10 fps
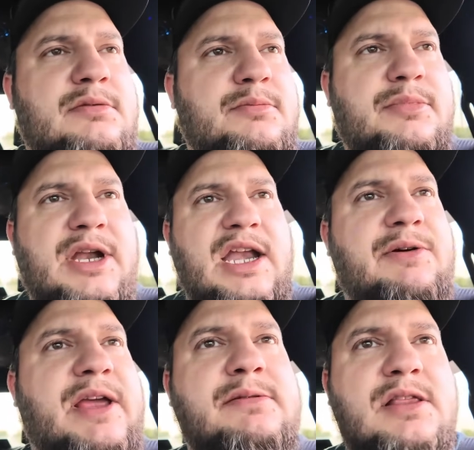But
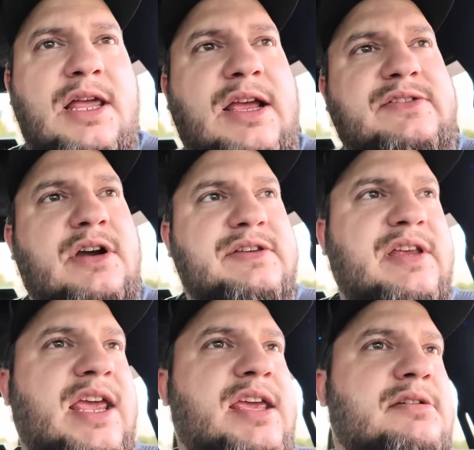anyway, like I started to
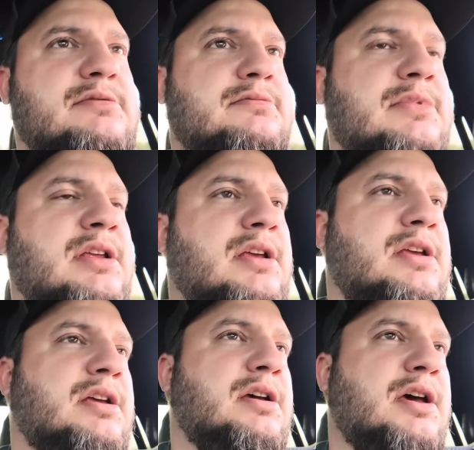say,
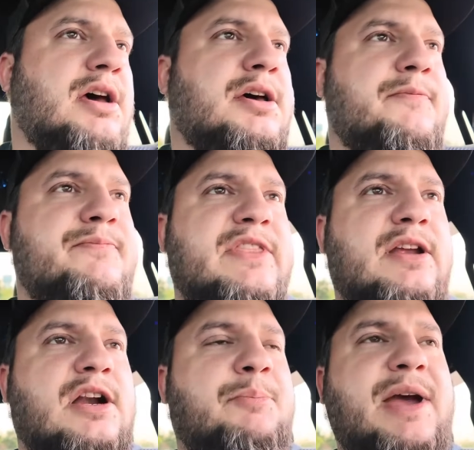
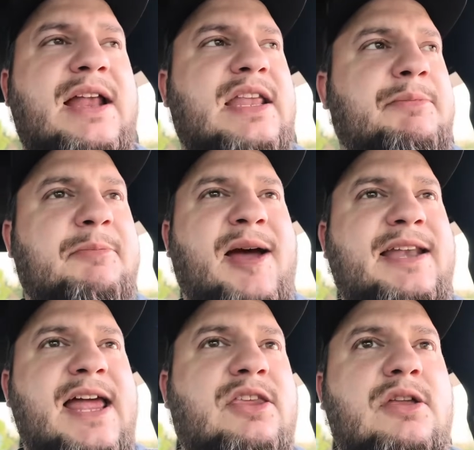during the pandemic, my
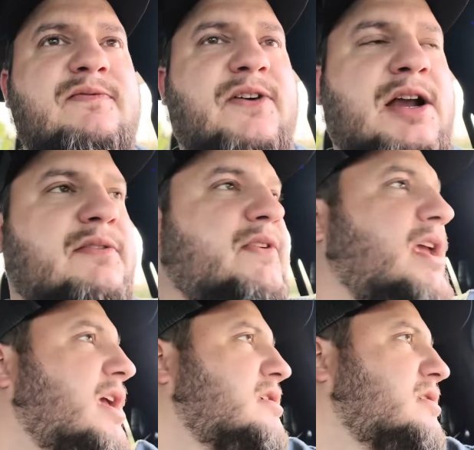dad couldn't find a V8